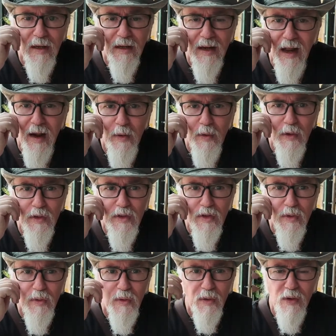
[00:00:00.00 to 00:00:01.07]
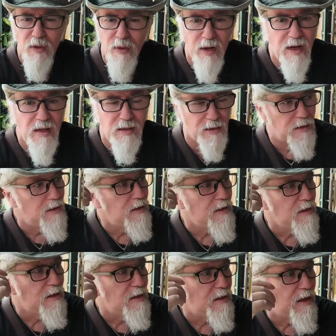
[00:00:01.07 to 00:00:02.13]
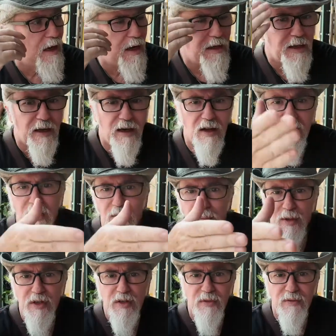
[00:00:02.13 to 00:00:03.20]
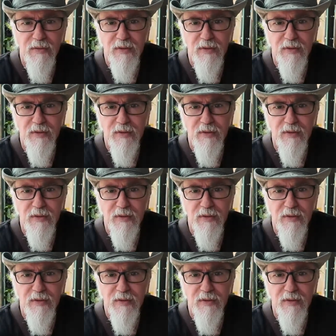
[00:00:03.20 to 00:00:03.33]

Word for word: an hour or two or three and then I'll get a bunch of